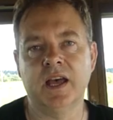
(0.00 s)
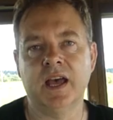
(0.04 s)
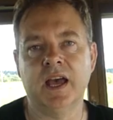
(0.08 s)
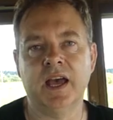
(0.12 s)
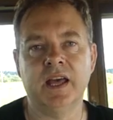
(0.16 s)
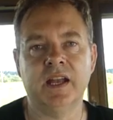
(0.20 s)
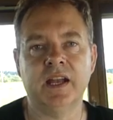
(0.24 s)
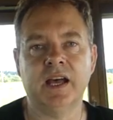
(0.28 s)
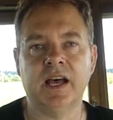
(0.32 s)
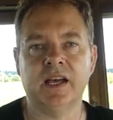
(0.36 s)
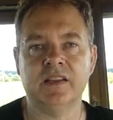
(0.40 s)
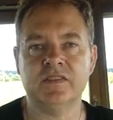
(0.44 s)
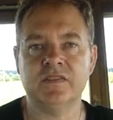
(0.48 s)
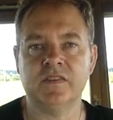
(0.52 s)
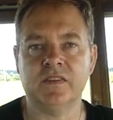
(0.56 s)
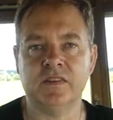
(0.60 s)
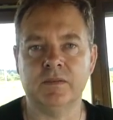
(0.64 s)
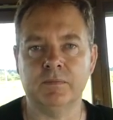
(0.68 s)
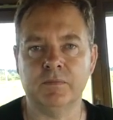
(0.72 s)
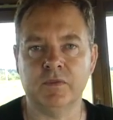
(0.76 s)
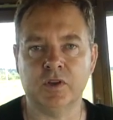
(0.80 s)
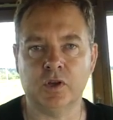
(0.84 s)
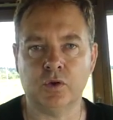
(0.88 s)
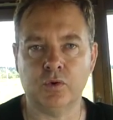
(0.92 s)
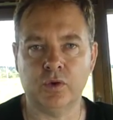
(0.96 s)
and ask
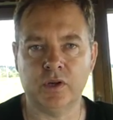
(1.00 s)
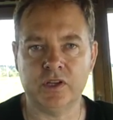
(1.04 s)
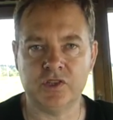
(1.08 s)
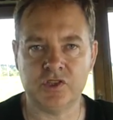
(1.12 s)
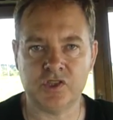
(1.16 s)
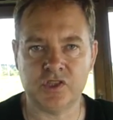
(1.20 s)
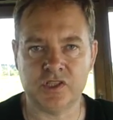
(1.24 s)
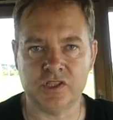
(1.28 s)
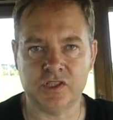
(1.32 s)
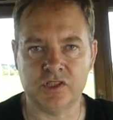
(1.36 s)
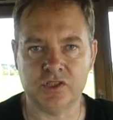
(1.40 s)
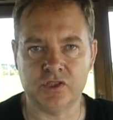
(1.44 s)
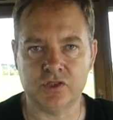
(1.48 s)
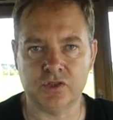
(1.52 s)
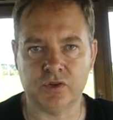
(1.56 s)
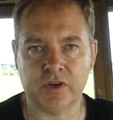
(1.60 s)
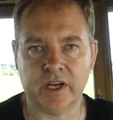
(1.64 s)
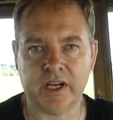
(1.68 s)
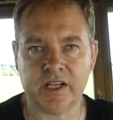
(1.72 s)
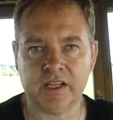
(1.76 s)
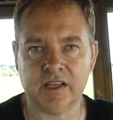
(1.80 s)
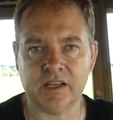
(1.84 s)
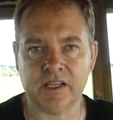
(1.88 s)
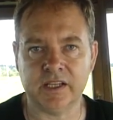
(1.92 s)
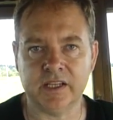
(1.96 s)
them the question
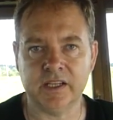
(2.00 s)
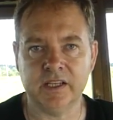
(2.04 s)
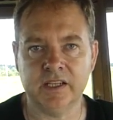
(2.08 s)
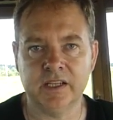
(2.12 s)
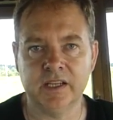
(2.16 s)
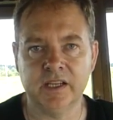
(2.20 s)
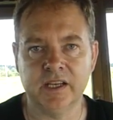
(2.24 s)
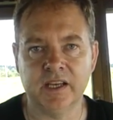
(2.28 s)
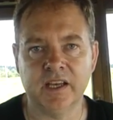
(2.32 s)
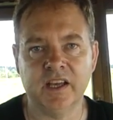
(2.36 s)
directly.